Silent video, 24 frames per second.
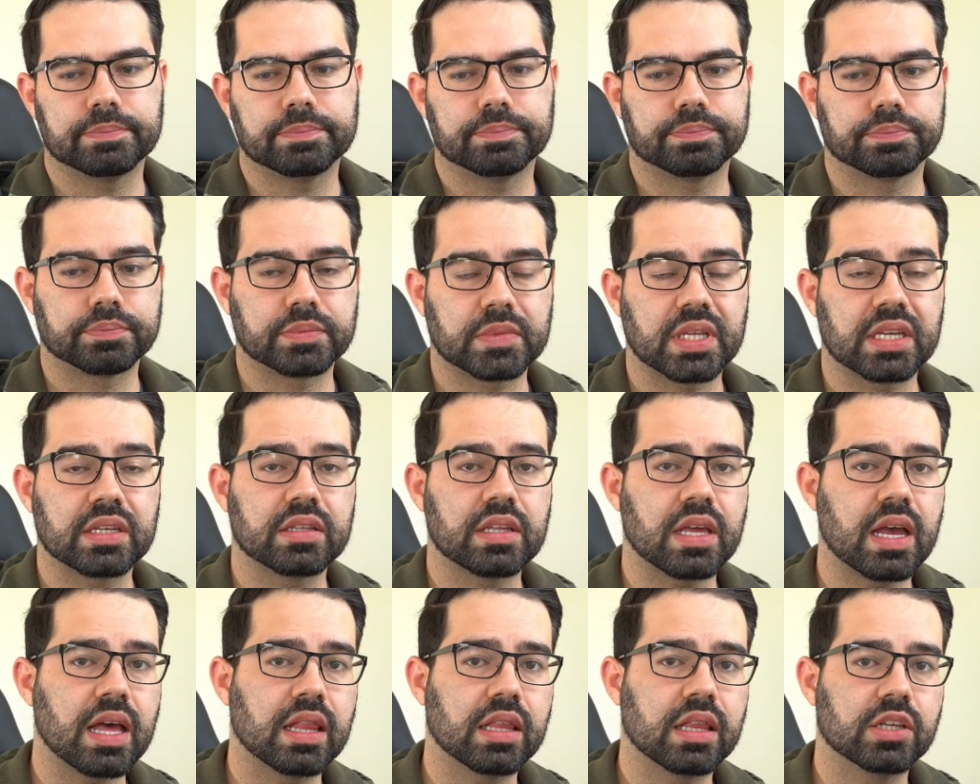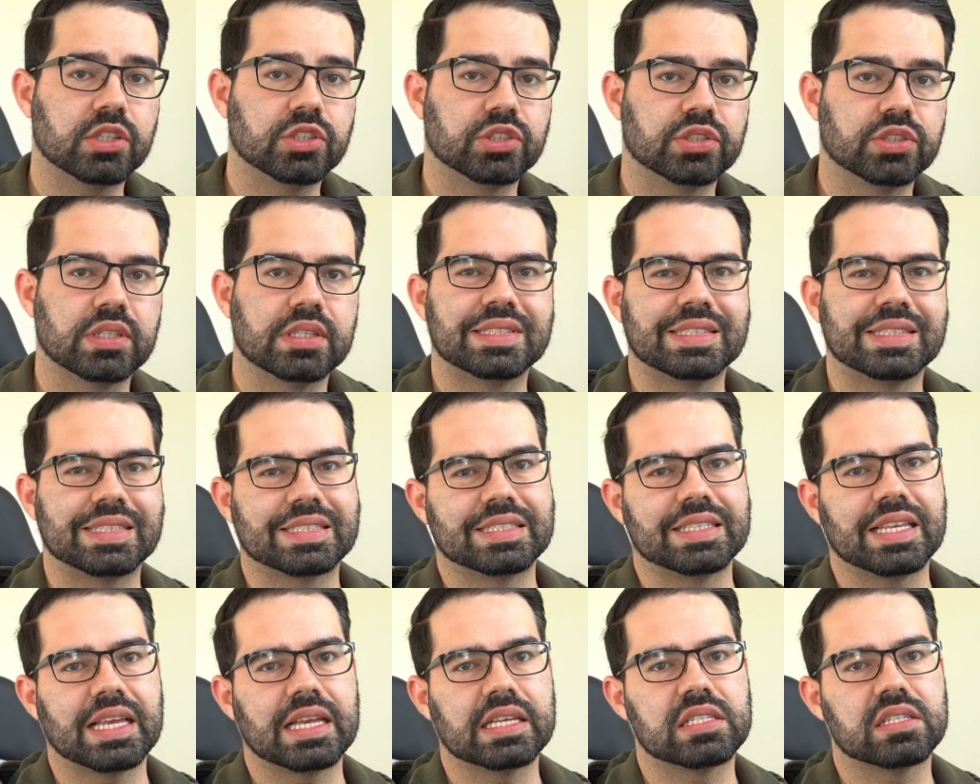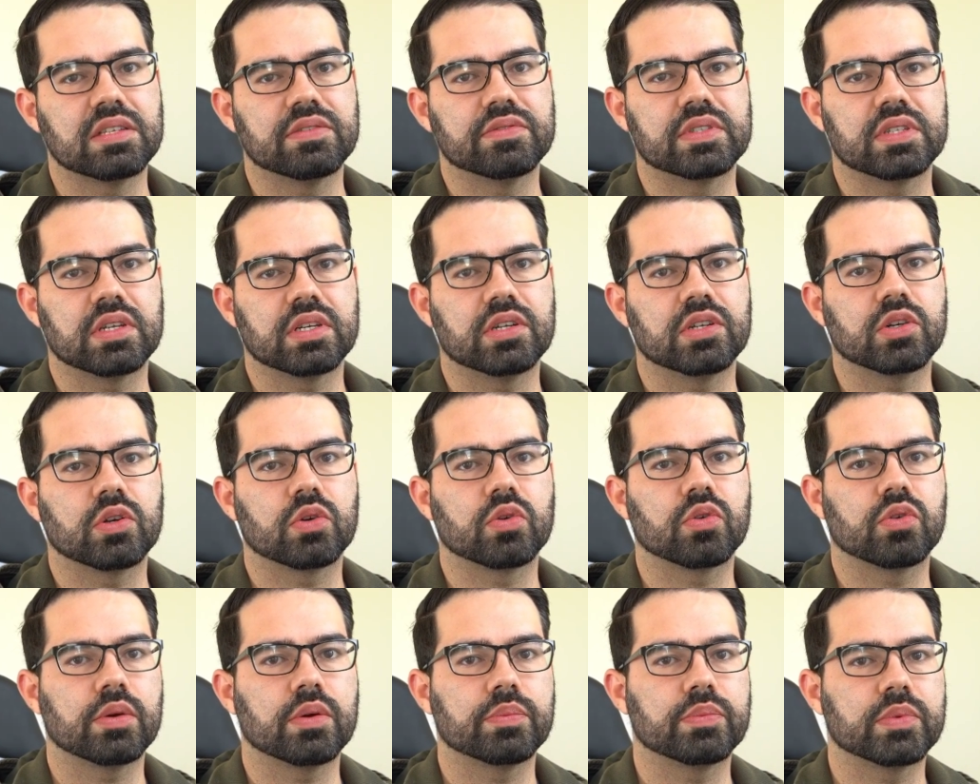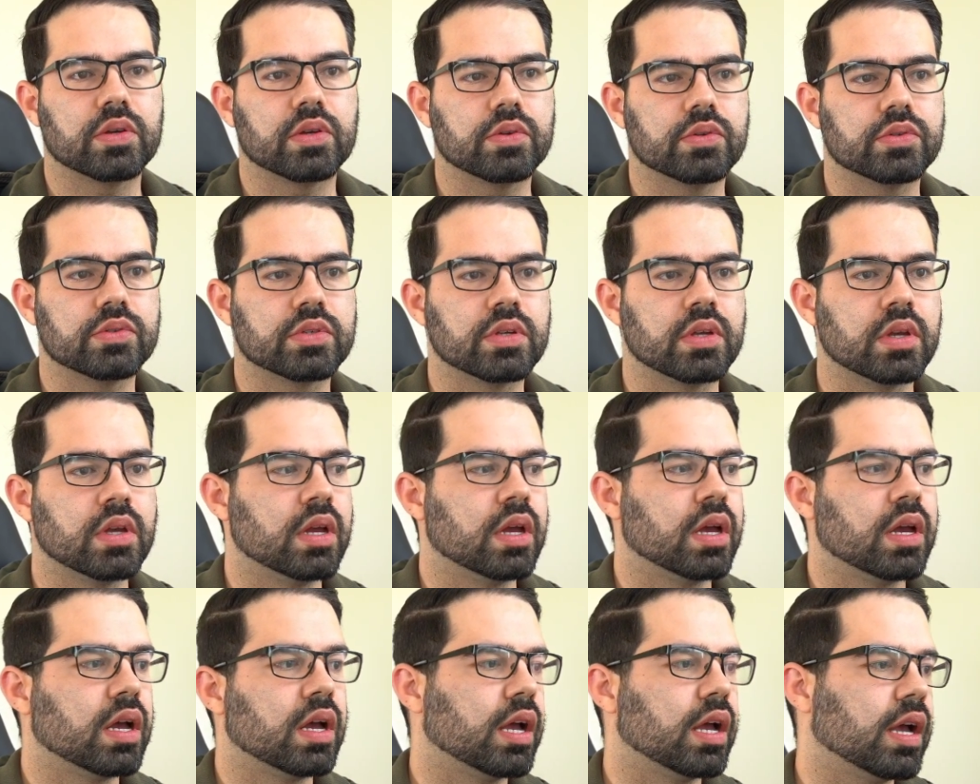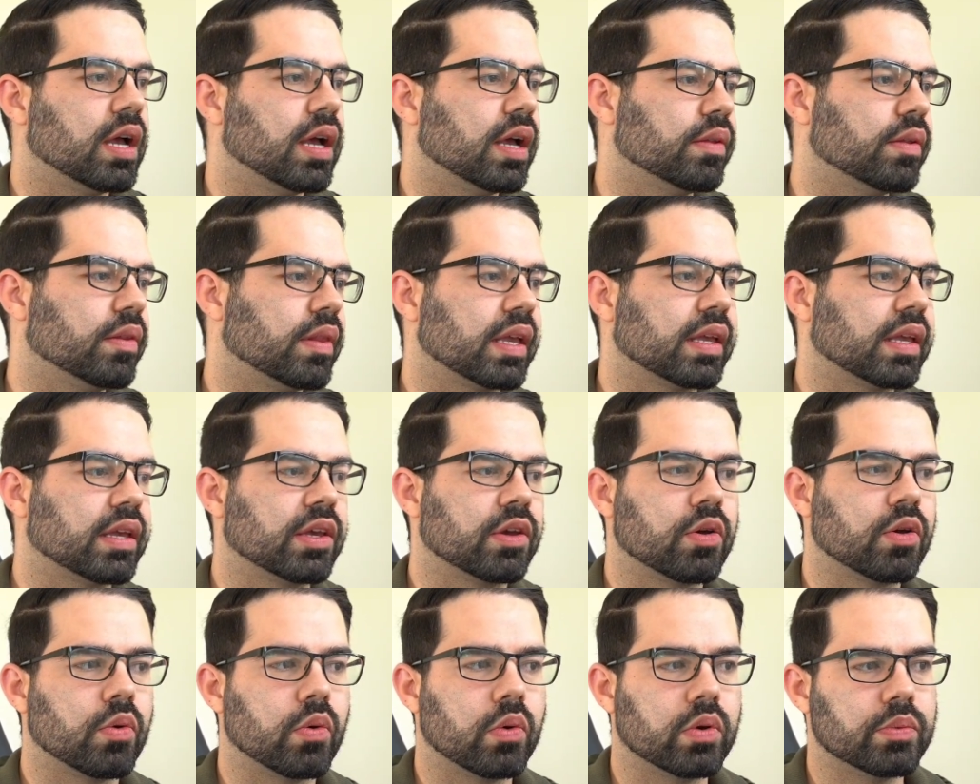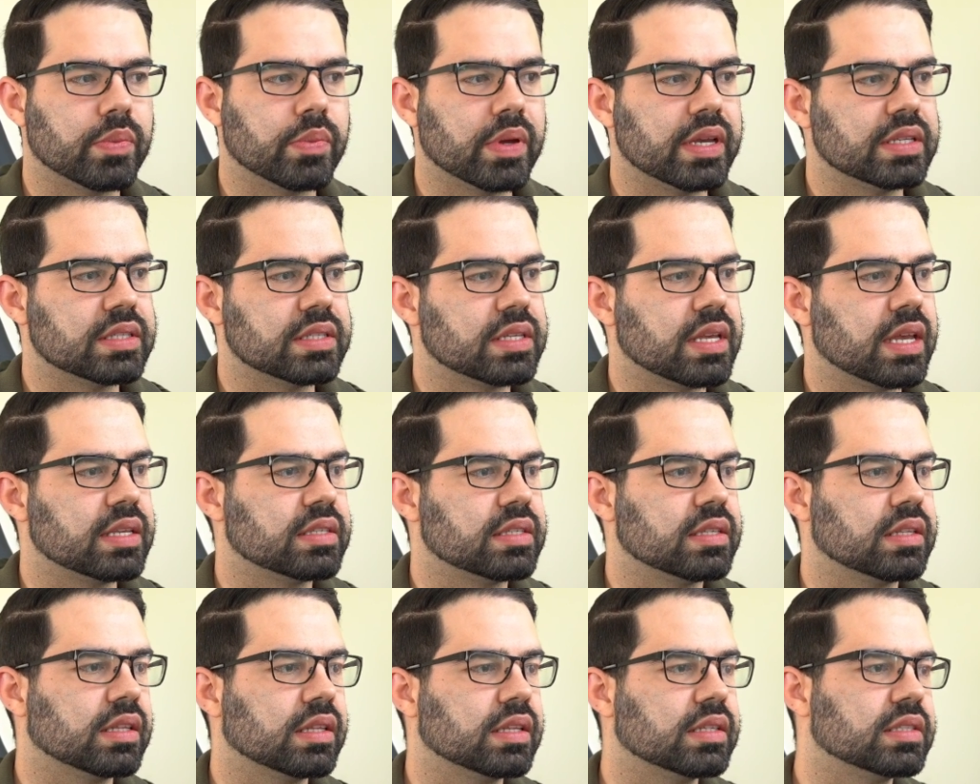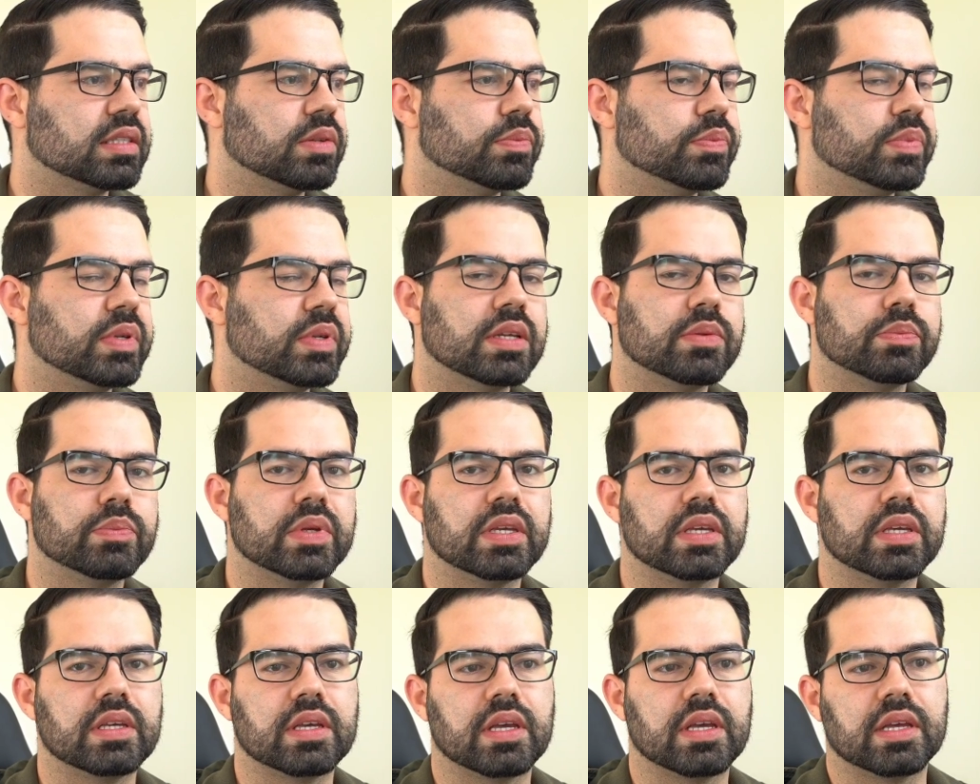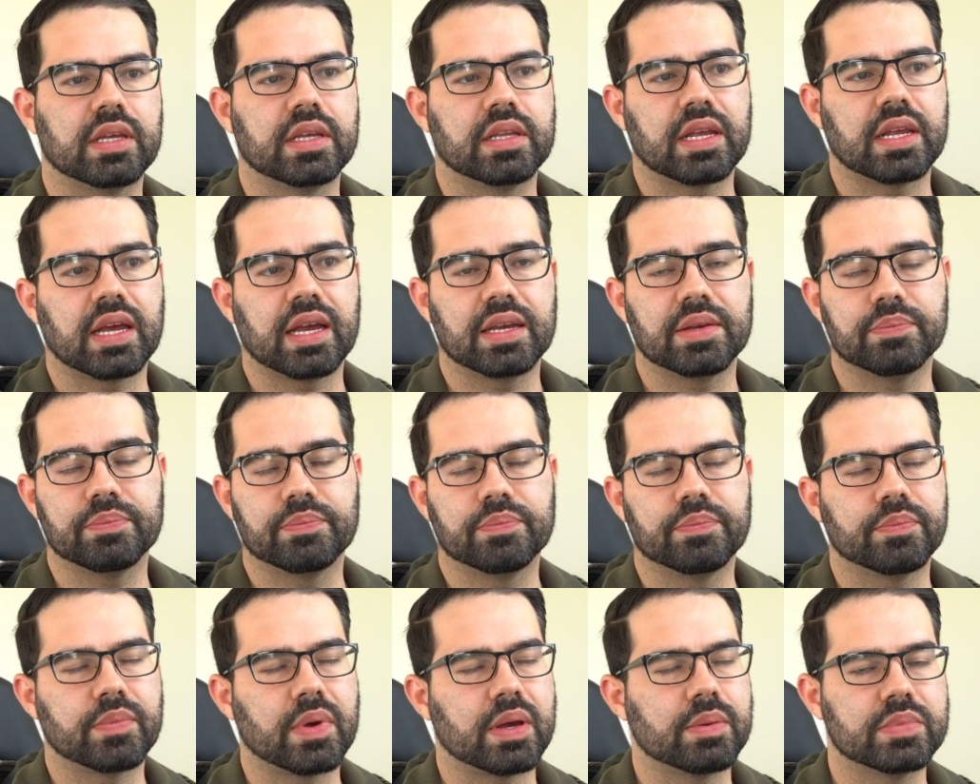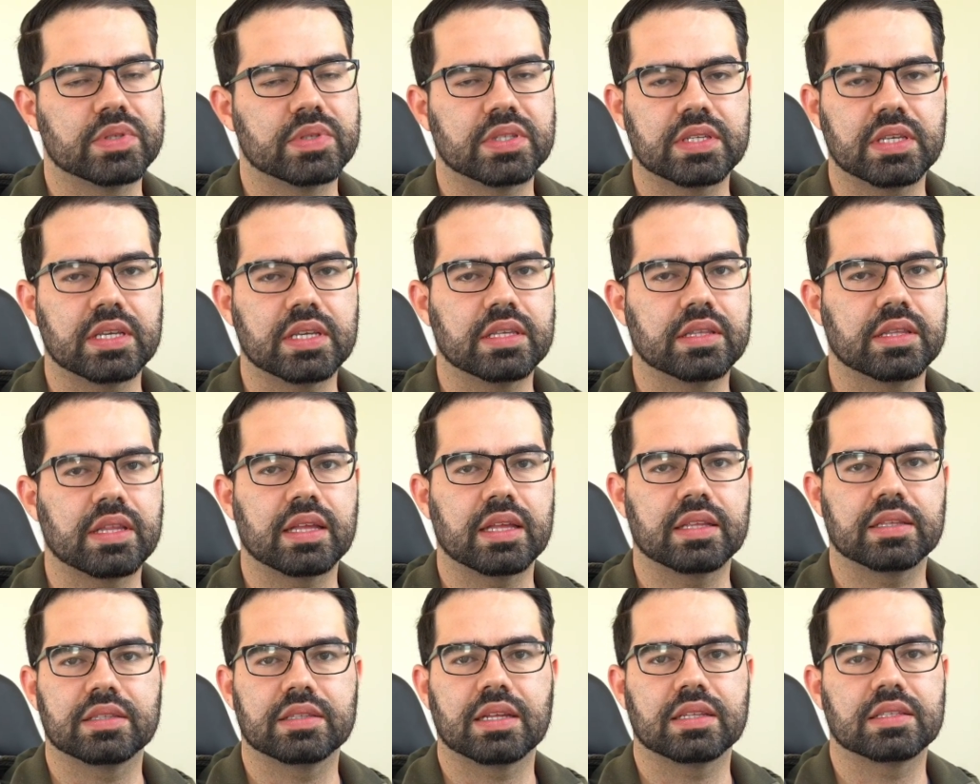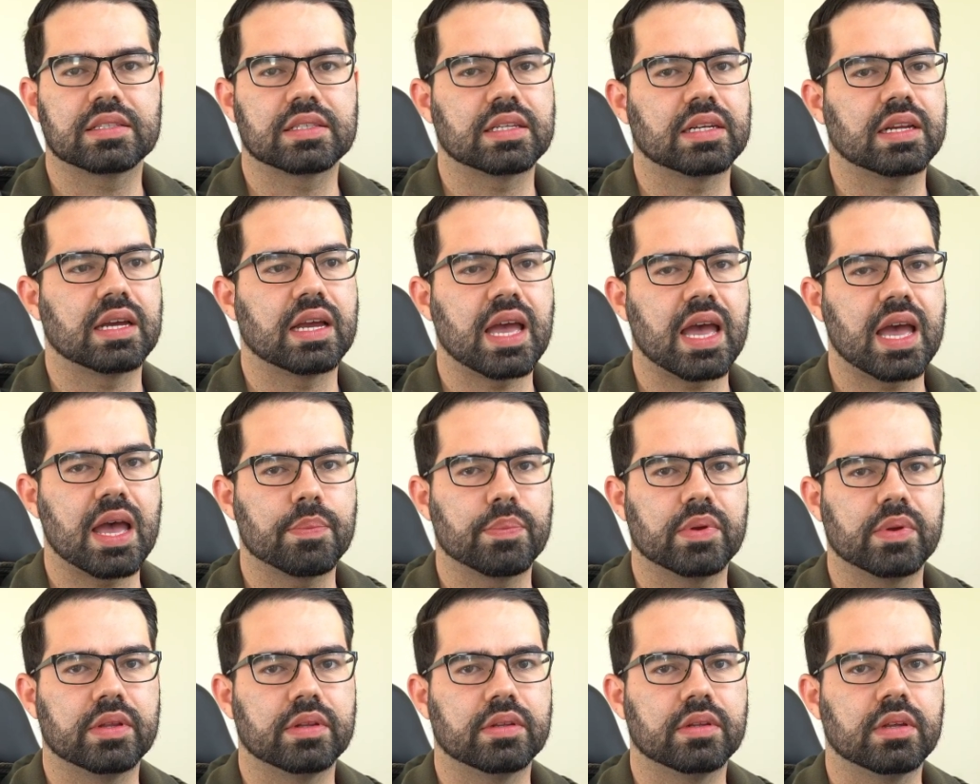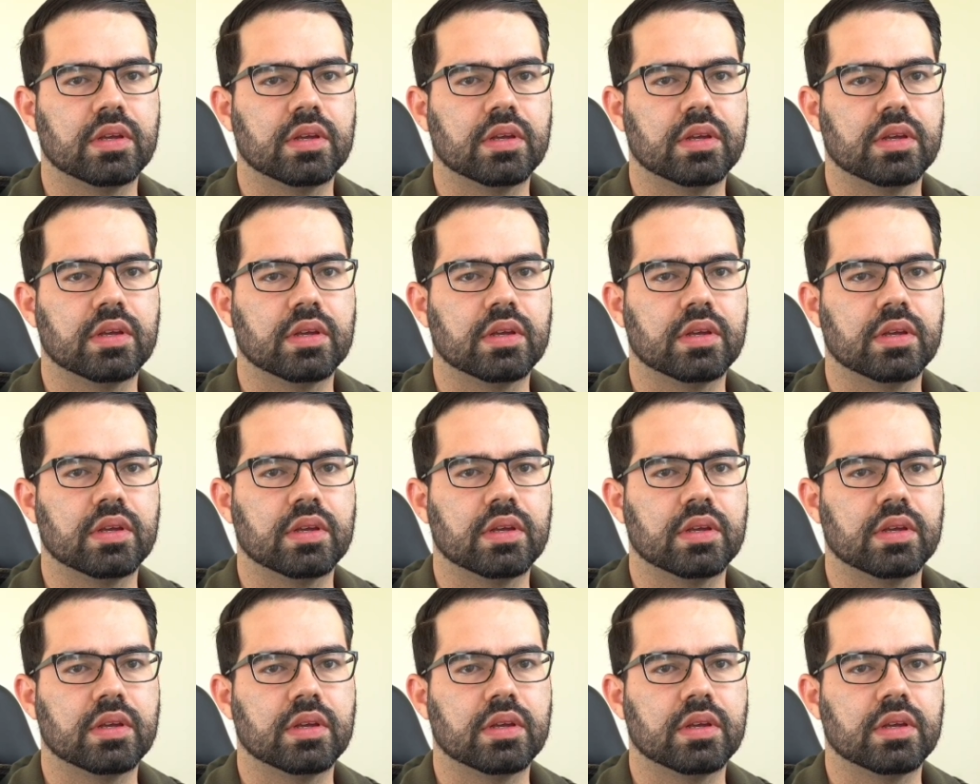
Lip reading: acknowledge the success of certain cryptos. Like Coinbase hasn't listed BNB, and I'm seeing that that's going to happen